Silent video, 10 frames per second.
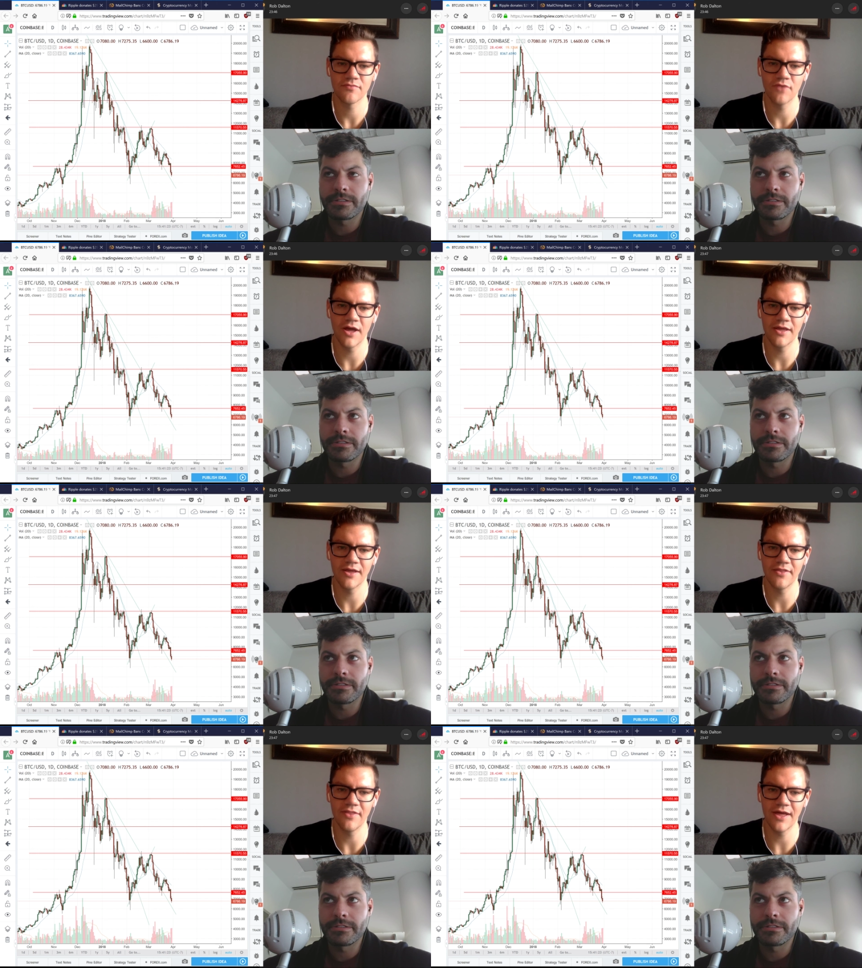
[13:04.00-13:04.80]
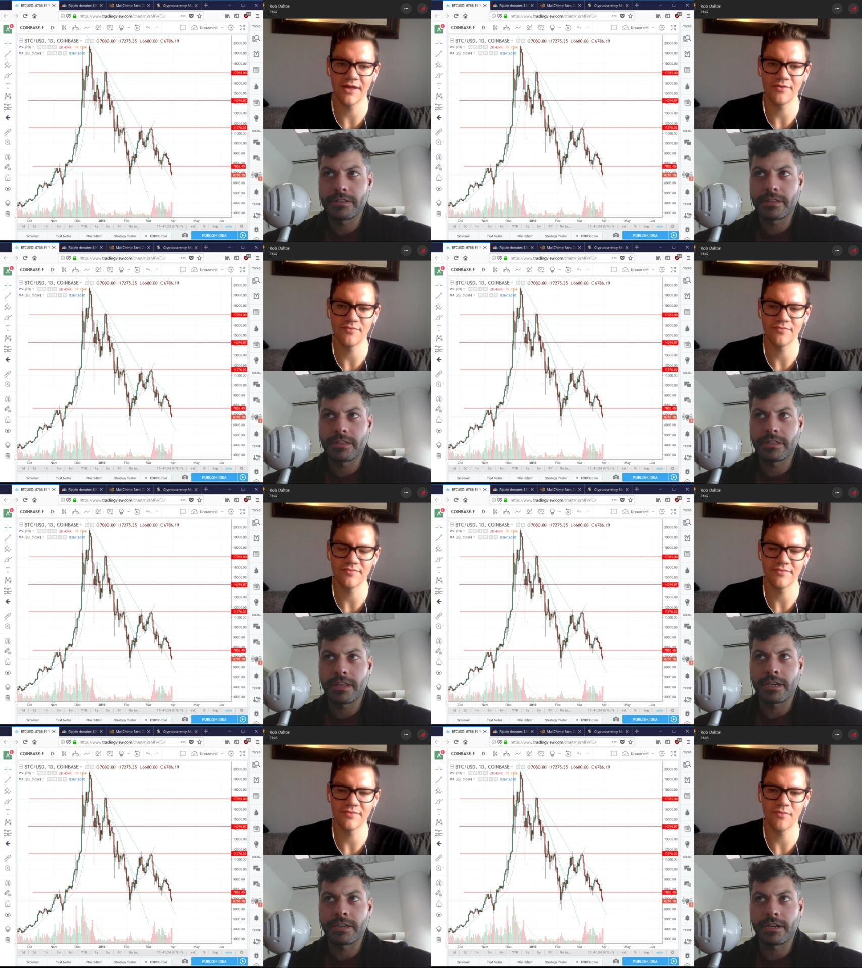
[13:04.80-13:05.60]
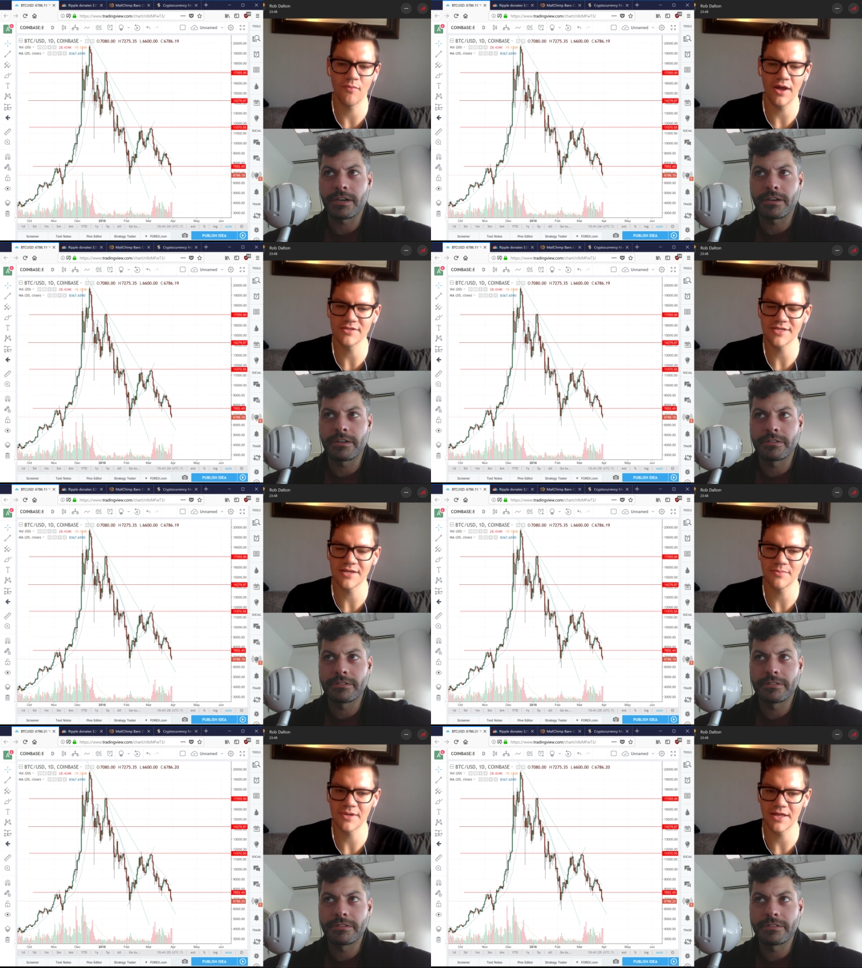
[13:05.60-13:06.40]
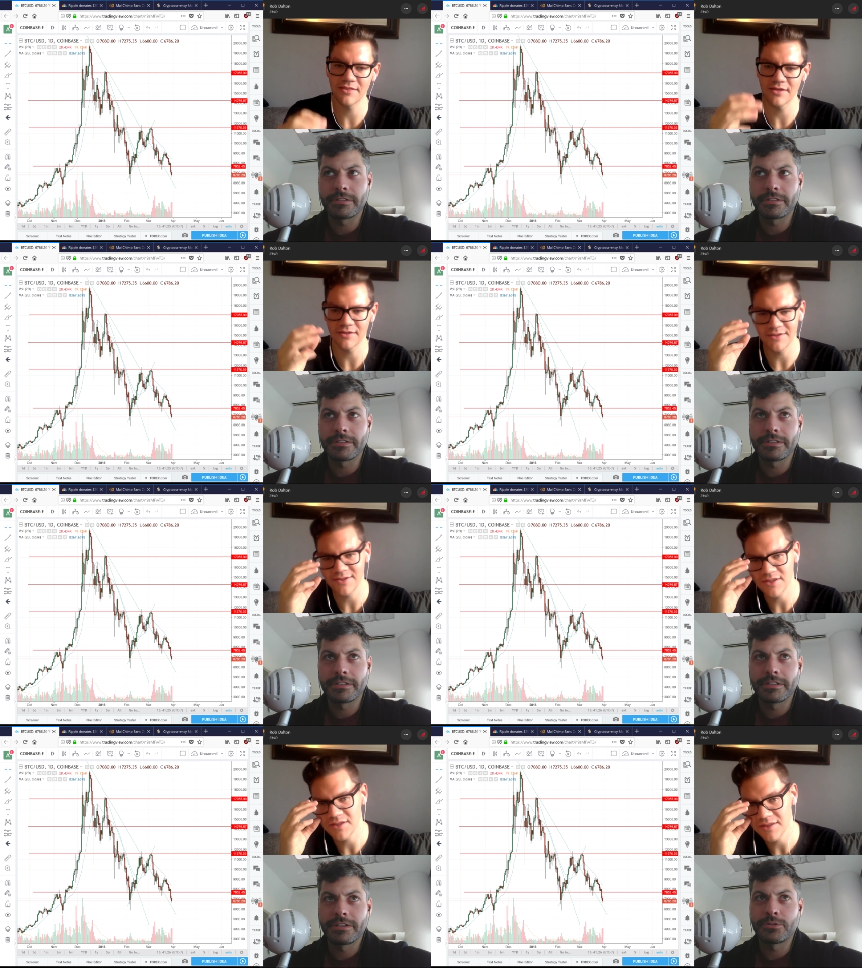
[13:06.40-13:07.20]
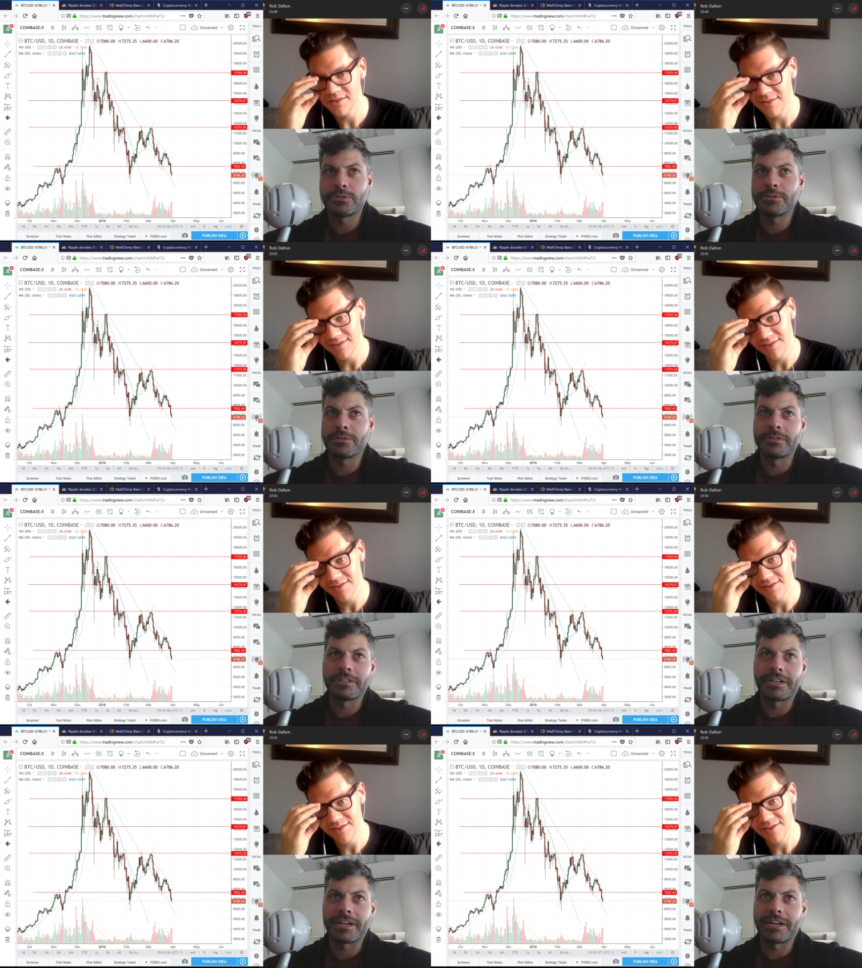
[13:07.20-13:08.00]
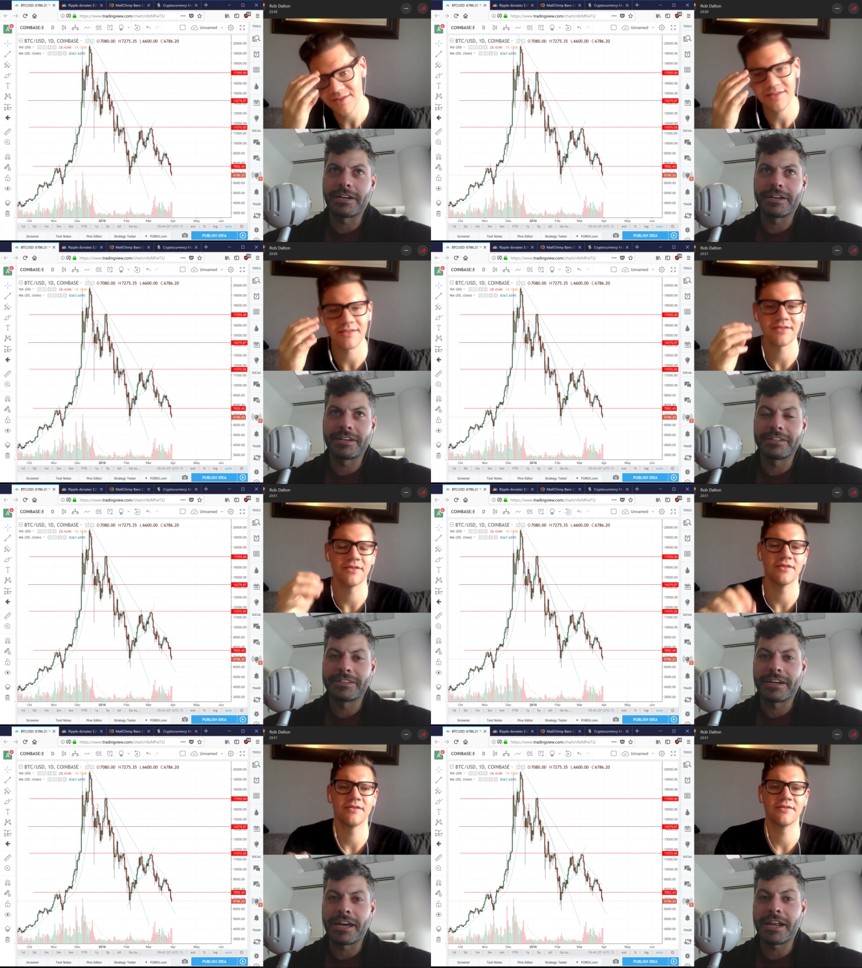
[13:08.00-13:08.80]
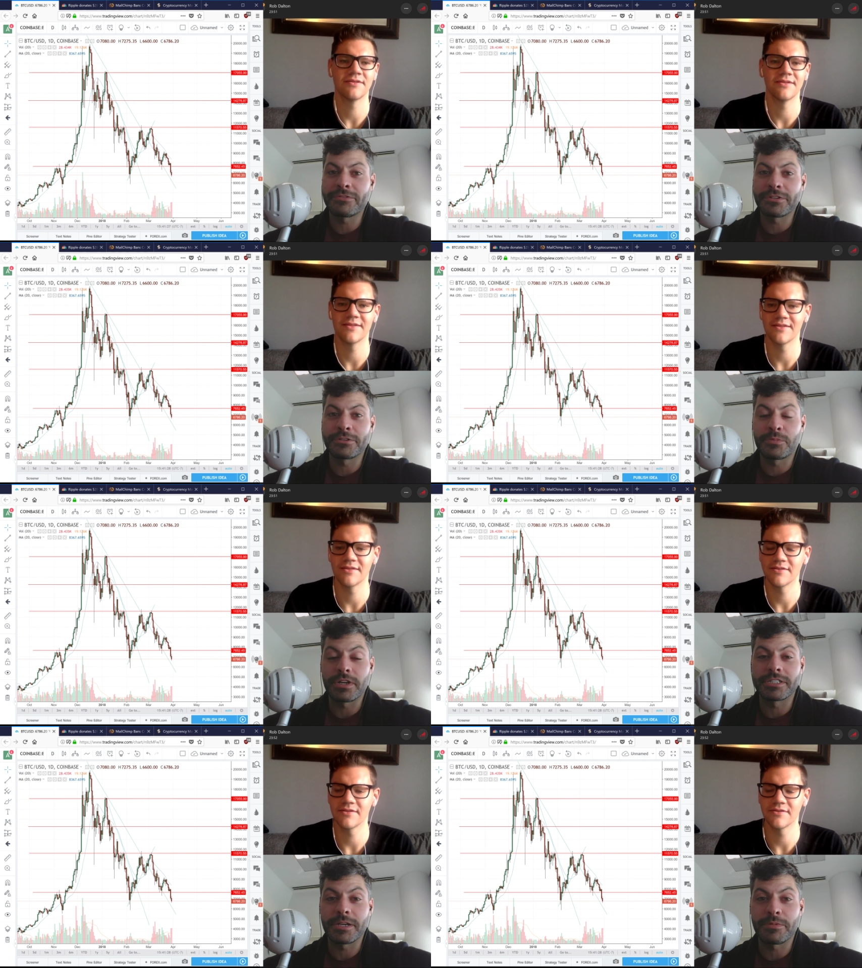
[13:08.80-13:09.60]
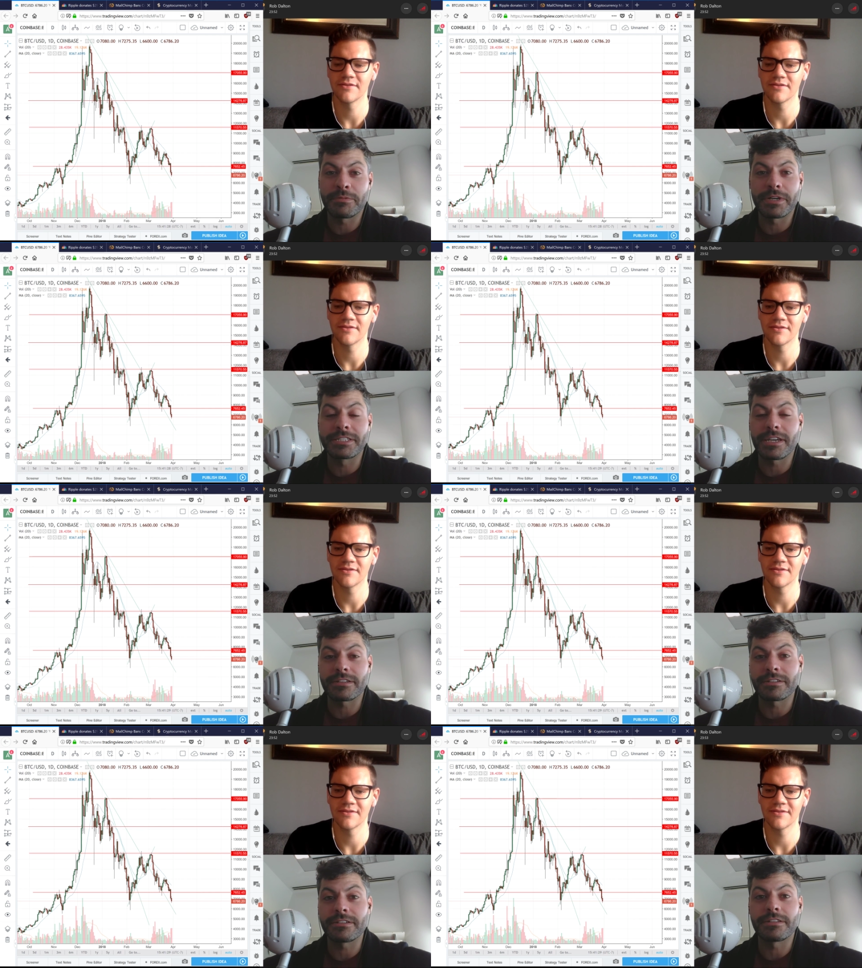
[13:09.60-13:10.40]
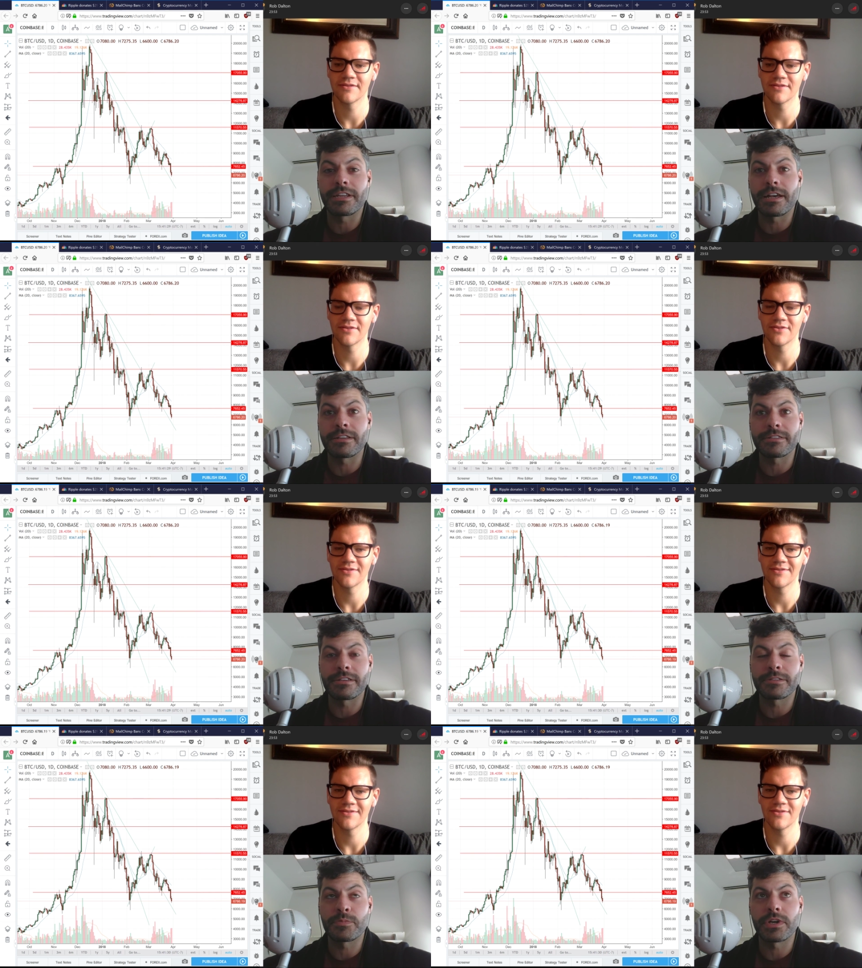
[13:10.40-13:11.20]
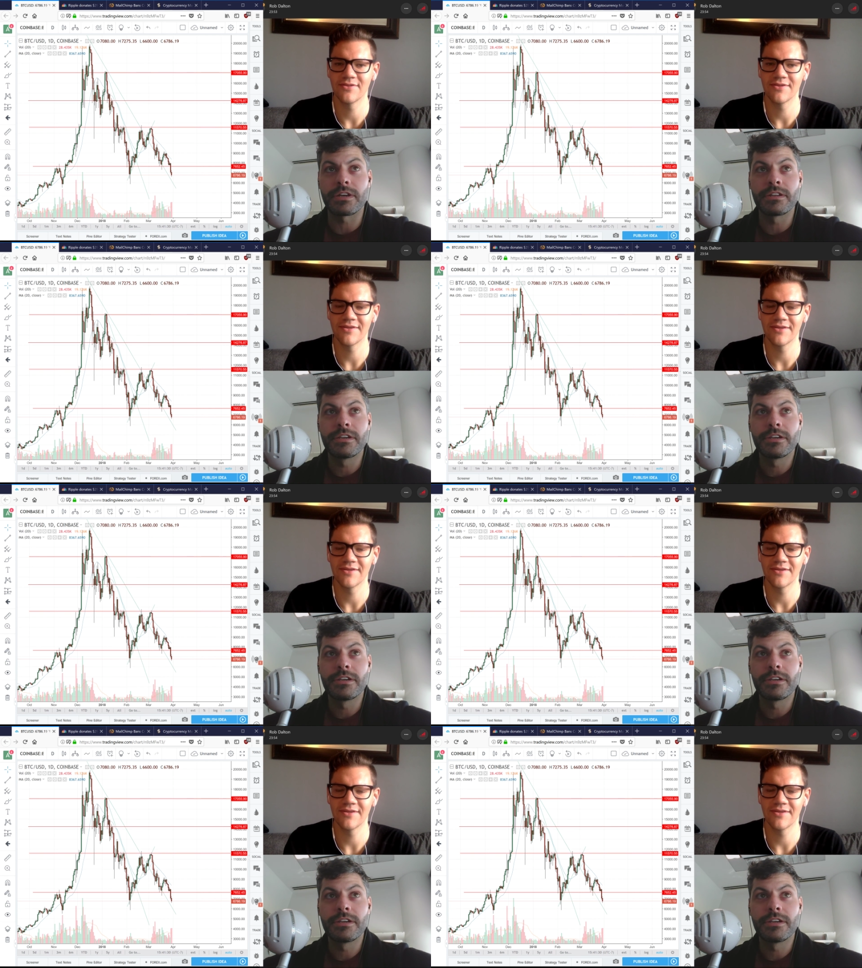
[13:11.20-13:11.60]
Speaker 1: Right,
Speaker 2: and that. Like.
Speaker 1: Why is that a bad thing? Ooh, I'd have to brush up on my technical analysis, but